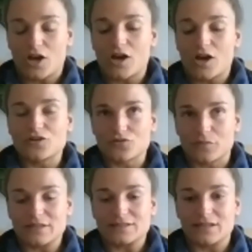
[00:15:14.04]

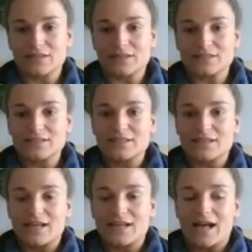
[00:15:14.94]
100 meters,
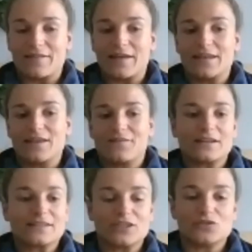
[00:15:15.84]
and then if
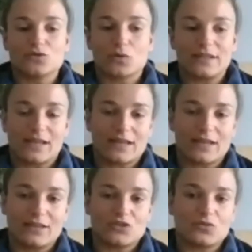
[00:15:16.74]
that takes you 20
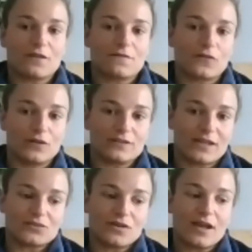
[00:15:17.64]
seconds, you get 40
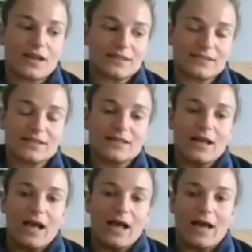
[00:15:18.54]
seconds rest,
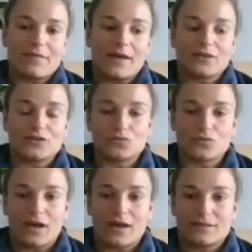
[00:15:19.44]
and then do
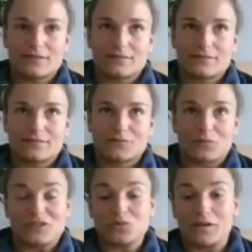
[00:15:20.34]
that,
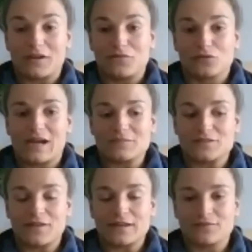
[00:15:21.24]
well, 24 times
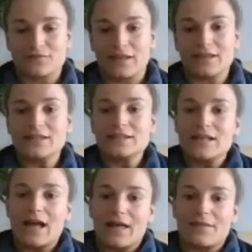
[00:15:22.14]
effectively,
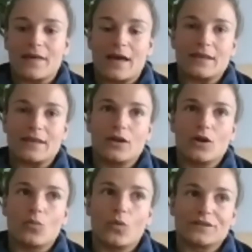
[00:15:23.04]
and then
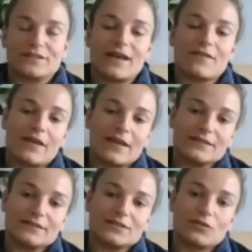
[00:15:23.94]
1 set of
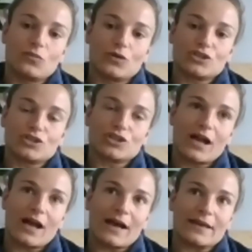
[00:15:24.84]
8, which
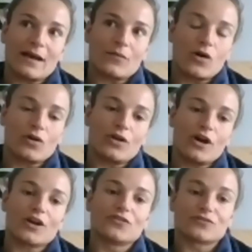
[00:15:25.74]
I am on
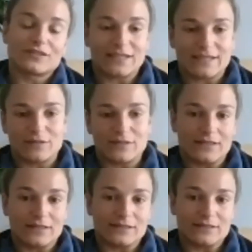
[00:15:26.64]
106 meters,